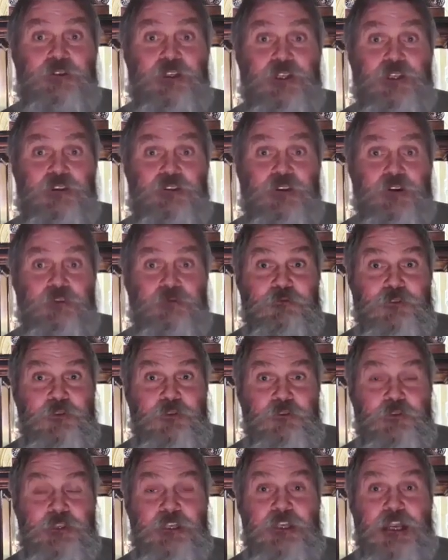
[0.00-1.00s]
but he knew
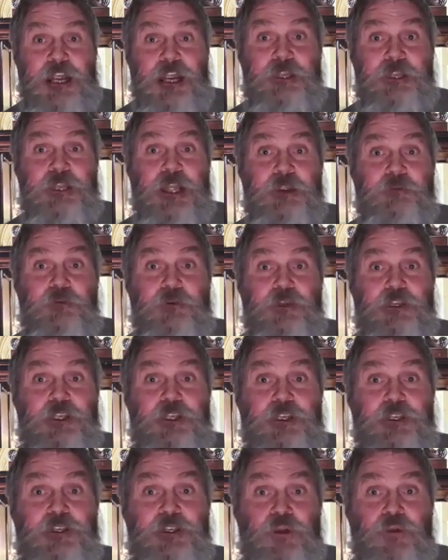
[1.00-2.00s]
they'd turn to it
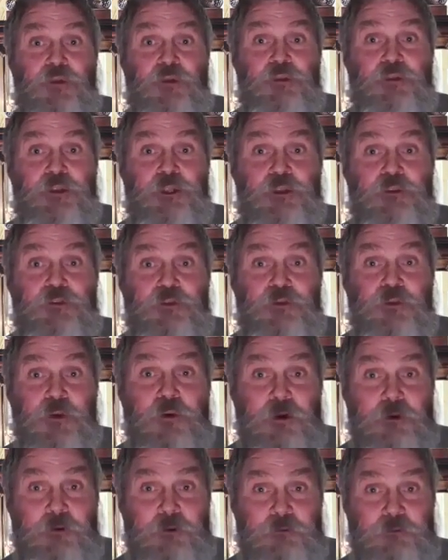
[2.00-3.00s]
and they would
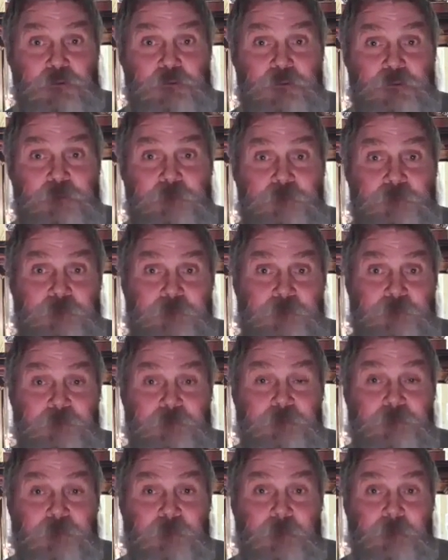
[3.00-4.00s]
ignore those
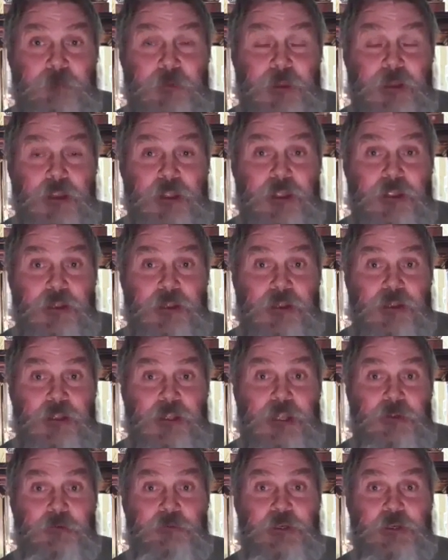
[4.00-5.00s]
words.
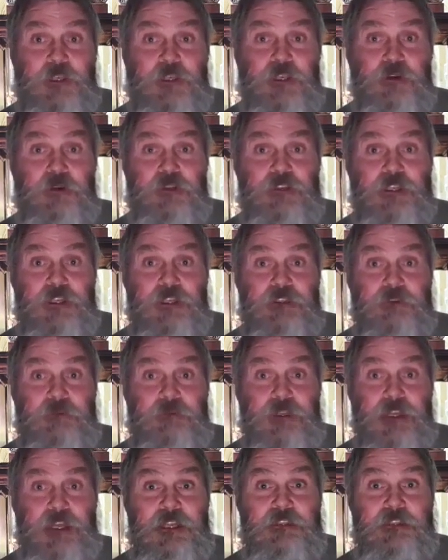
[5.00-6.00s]
They would
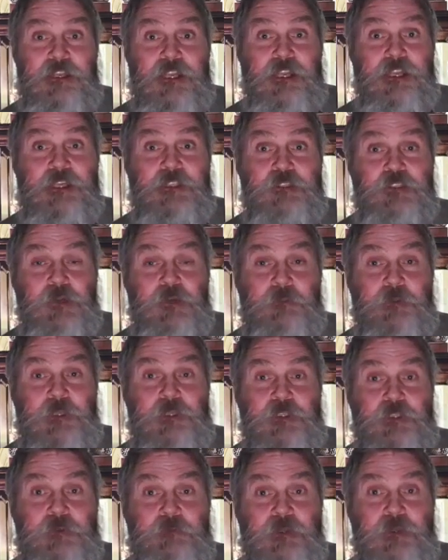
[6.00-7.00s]
ignore they they,
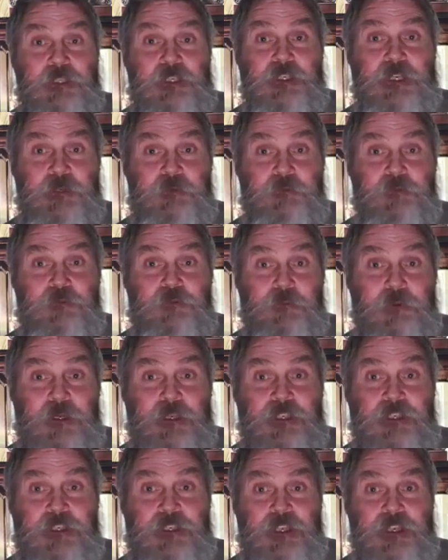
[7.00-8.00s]
they interpreted to
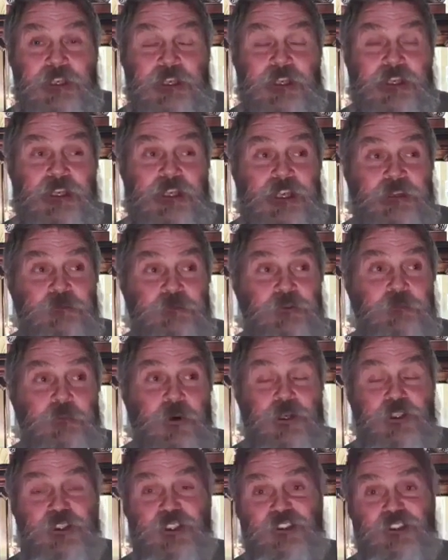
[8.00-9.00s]
me he was he,
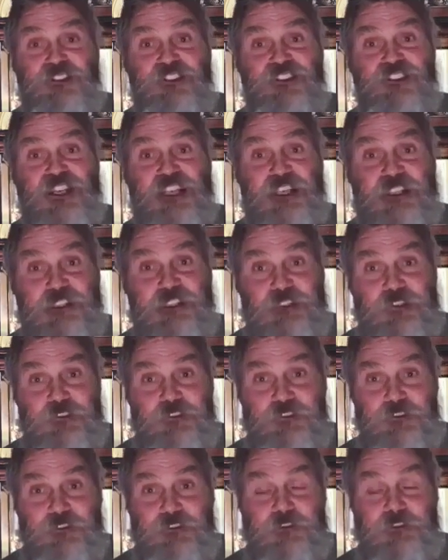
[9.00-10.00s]
he was brought to
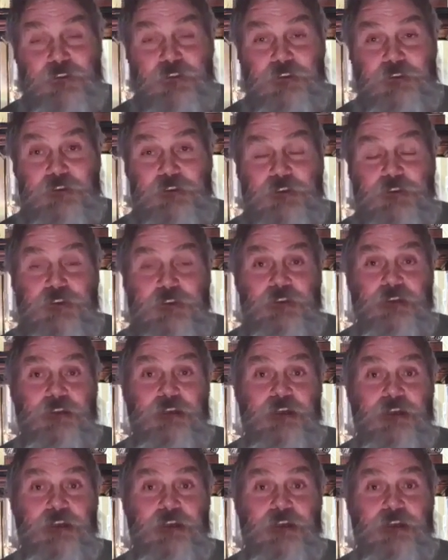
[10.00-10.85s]
sickness,